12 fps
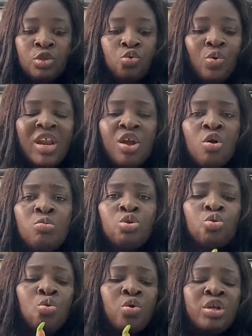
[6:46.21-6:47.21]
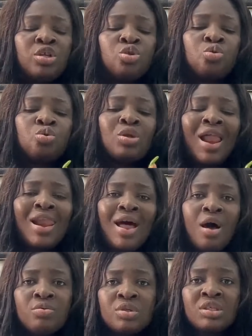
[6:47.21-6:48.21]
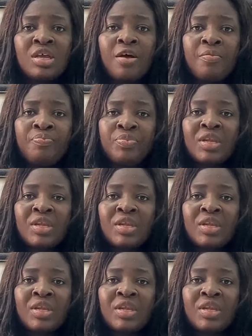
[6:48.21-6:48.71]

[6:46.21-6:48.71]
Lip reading: When it comes to going to Alausa,